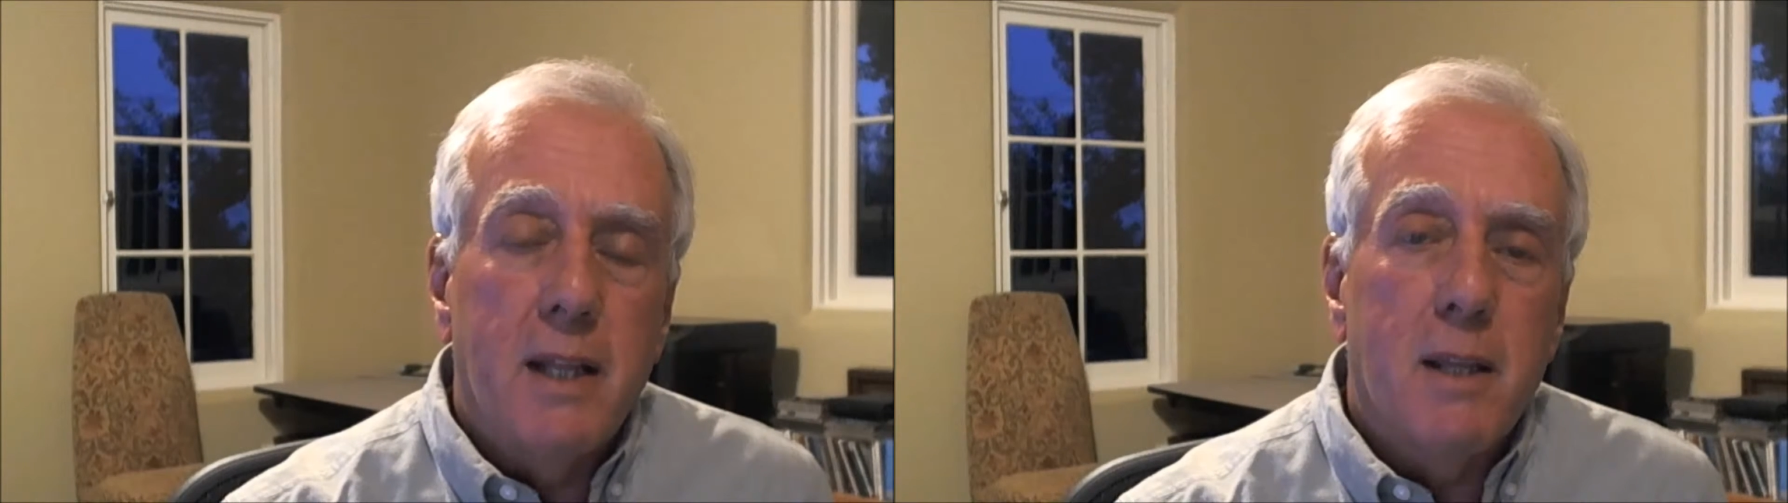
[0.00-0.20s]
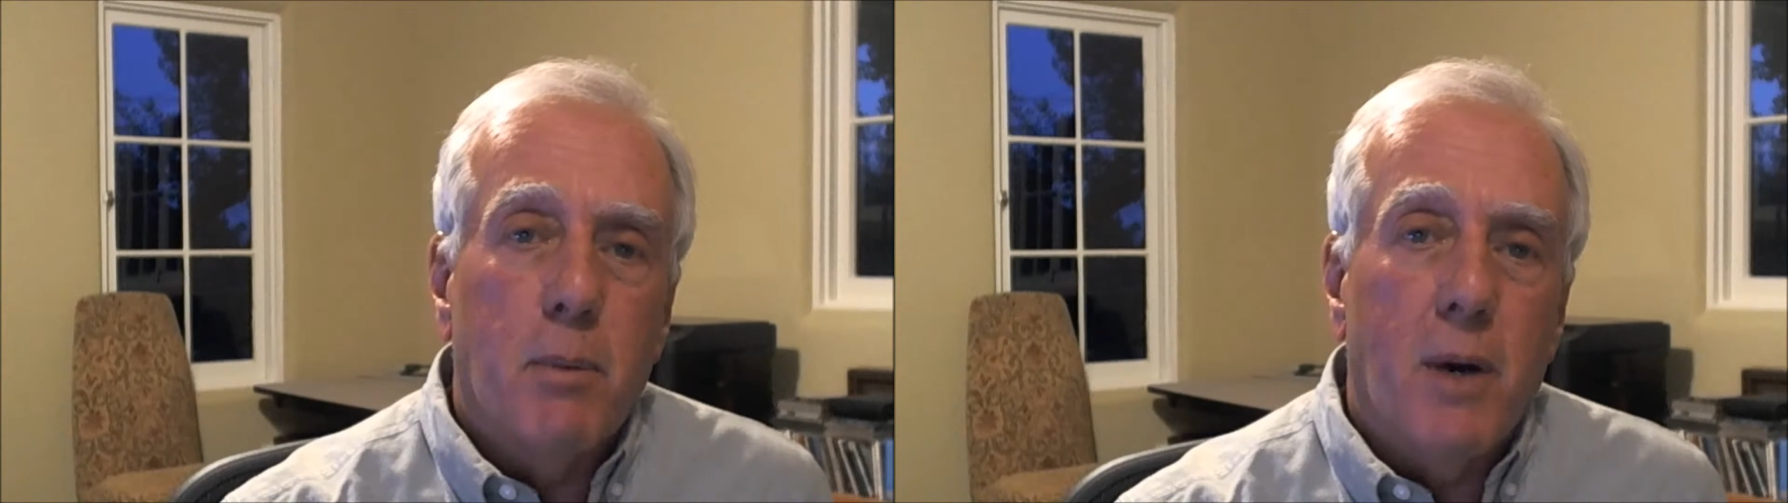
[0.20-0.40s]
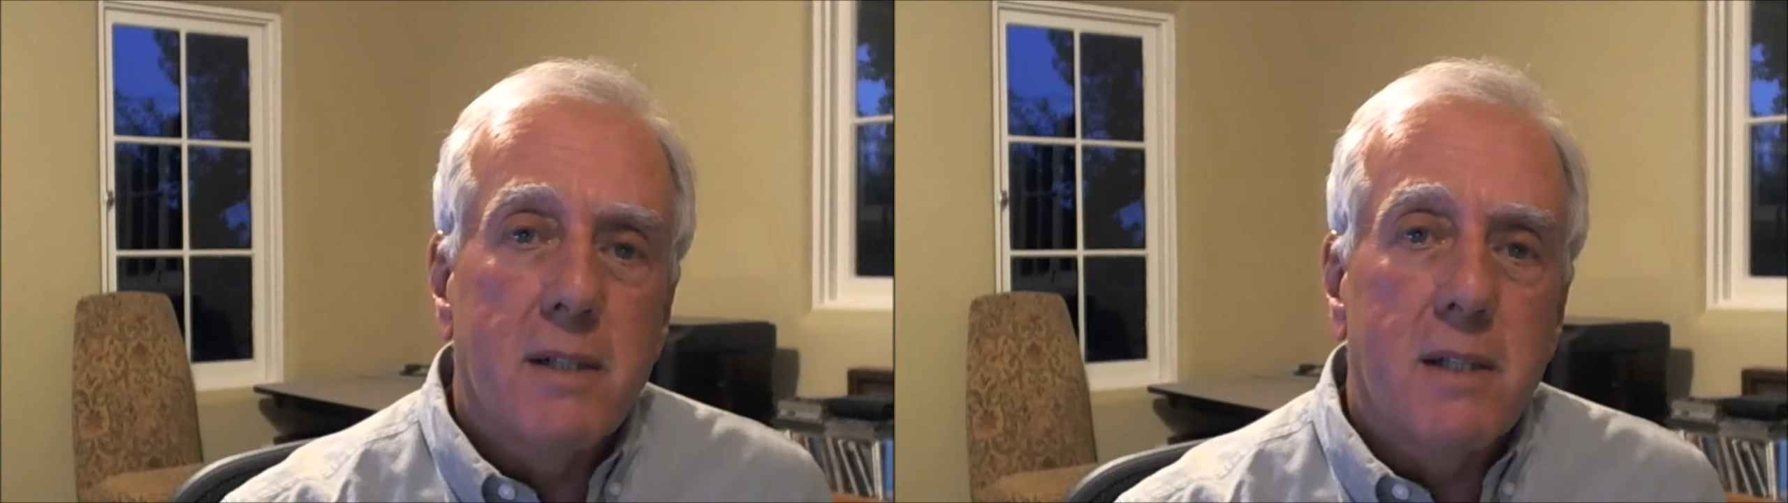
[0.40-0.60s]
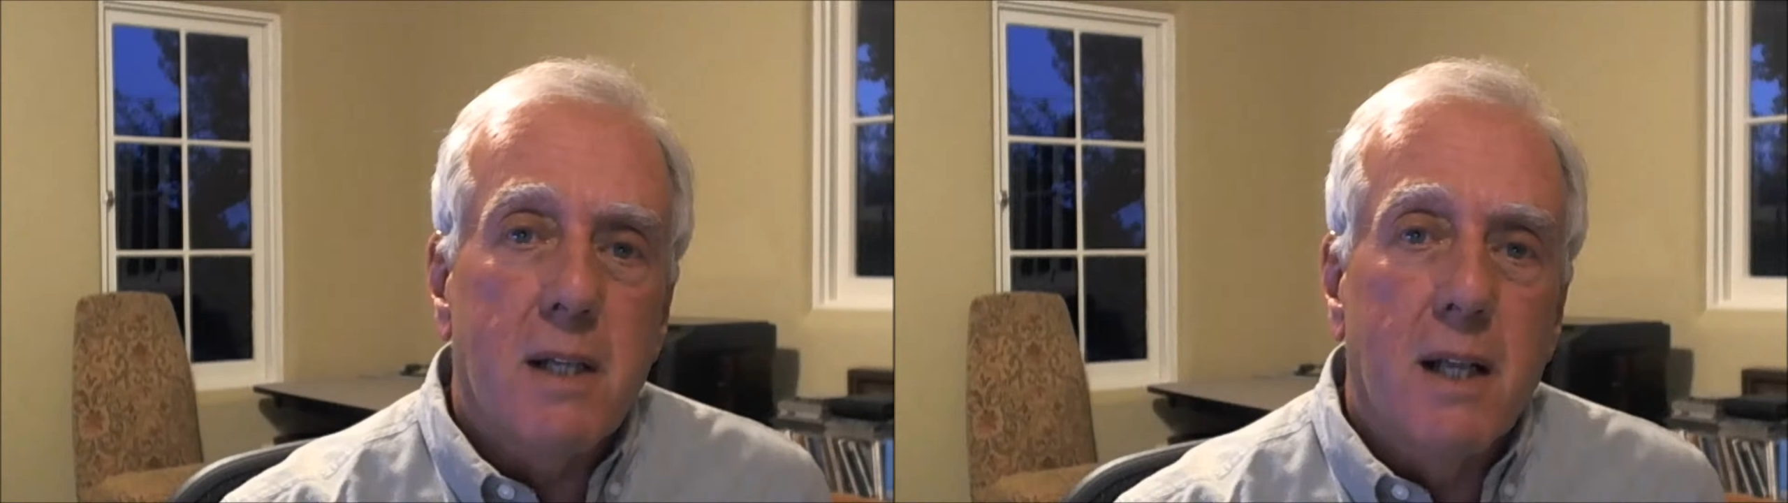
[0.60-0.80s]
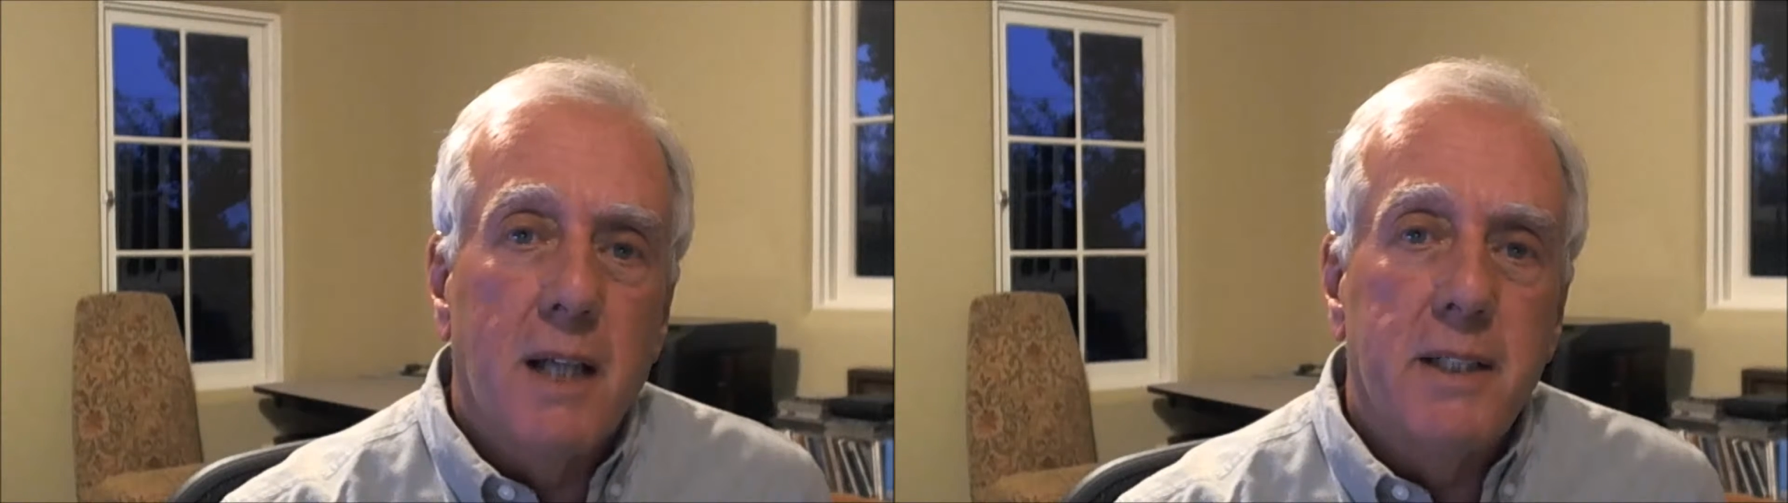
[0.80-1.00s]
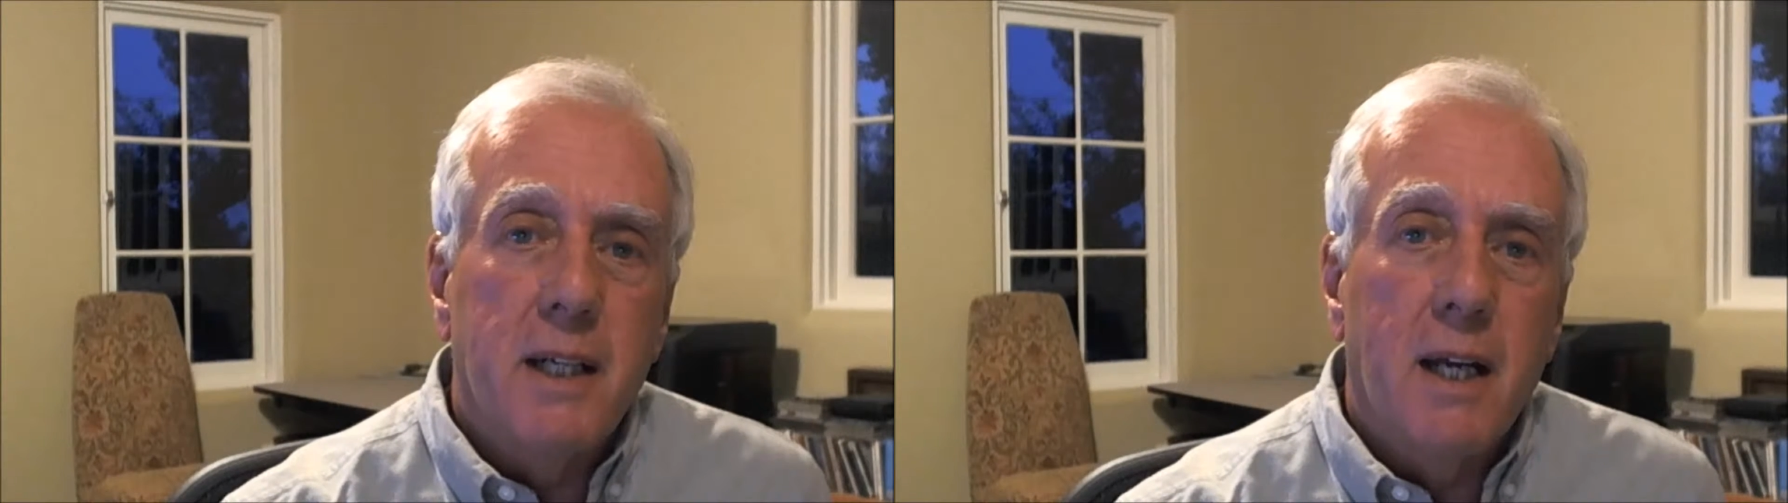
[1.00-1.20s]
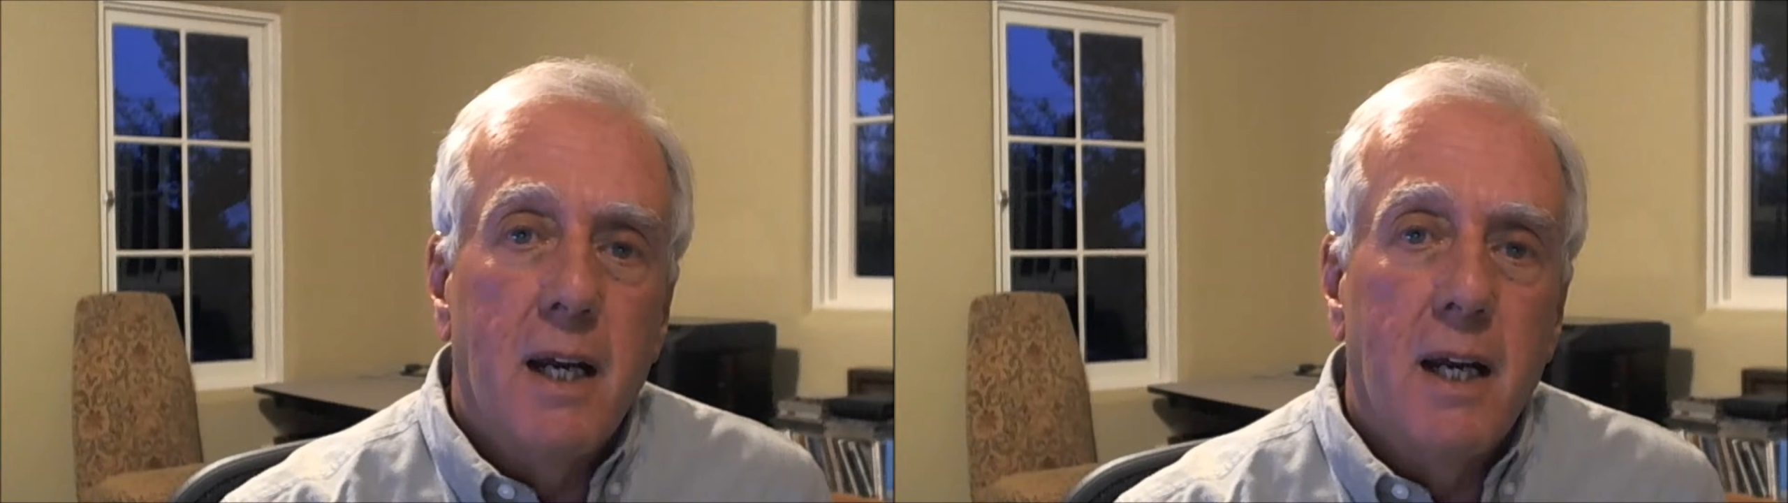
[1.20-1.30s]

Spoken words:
the process logic